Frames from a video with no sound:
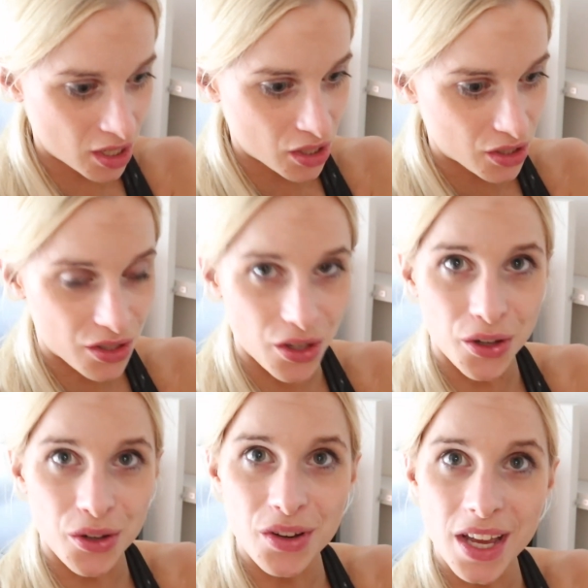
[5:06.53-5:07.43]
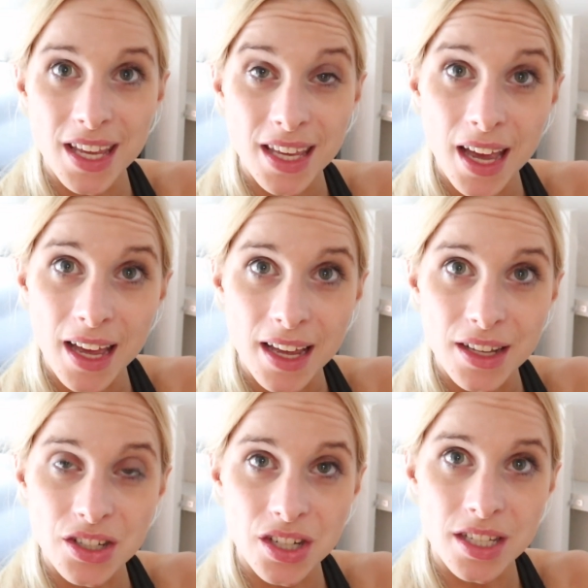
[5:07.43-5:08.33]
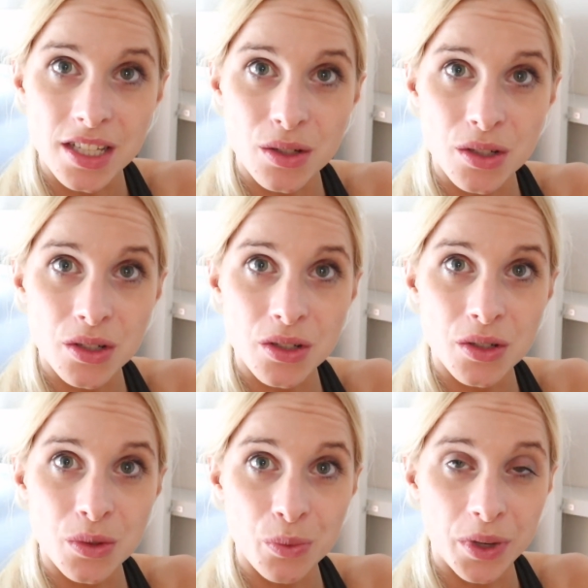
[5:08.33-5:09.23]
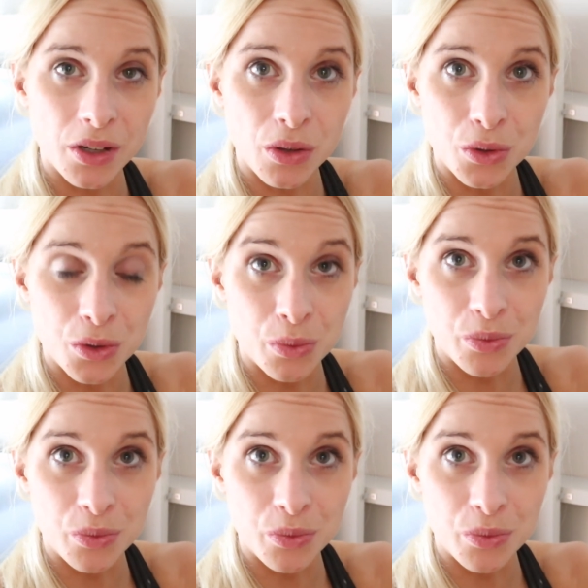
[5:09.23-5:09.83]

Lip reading: So yeah, we all